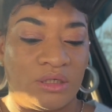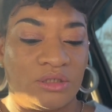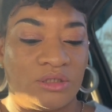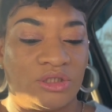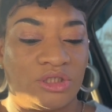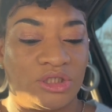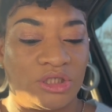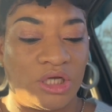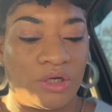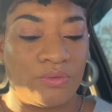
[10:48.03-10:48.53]

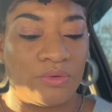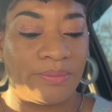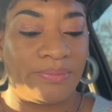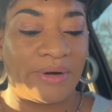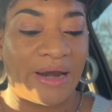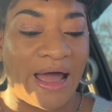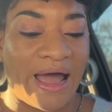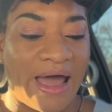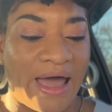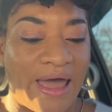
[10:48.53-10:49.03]
she
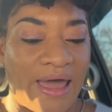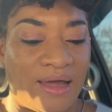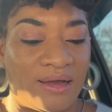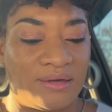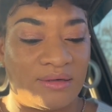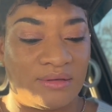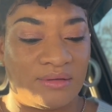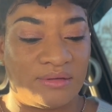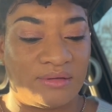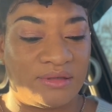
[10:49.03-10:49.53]
replied,
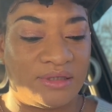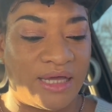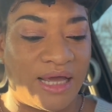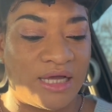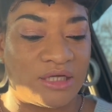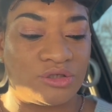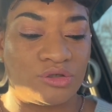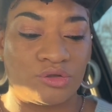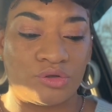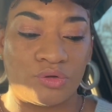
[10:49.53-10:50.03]

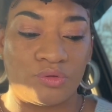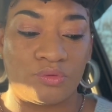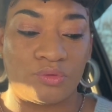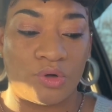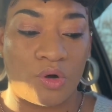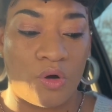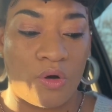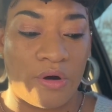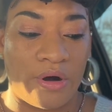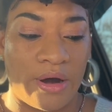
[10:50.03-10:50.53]
that's true,
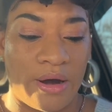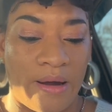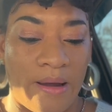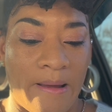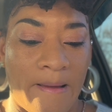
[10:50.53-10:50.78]
Lord,